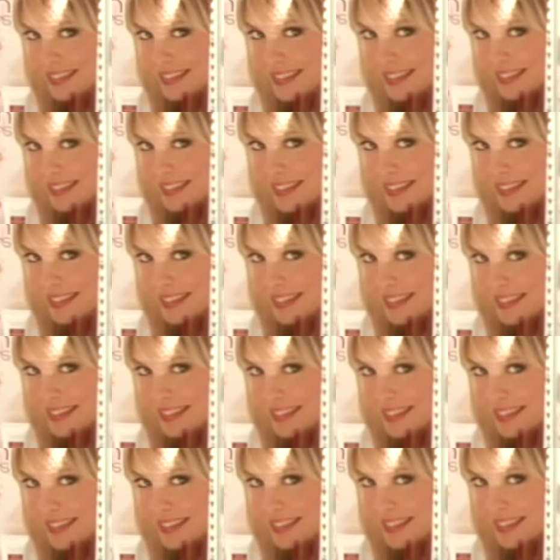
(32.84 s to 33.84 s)

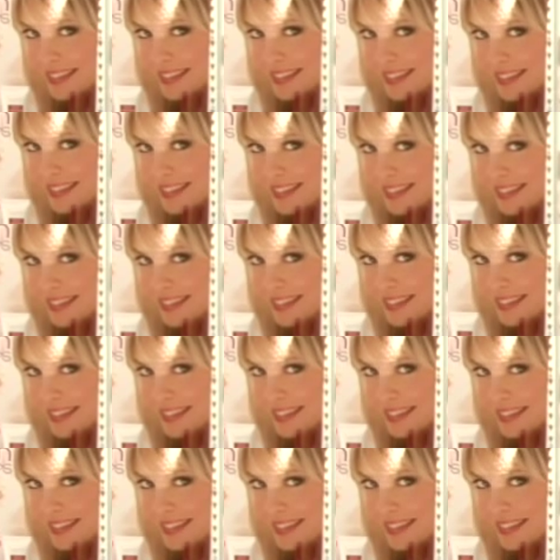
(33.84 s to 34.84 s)

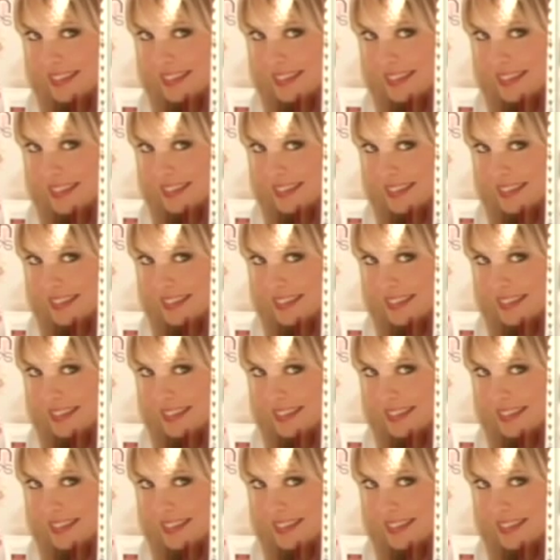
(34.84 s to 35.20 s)
This person isn't speaking.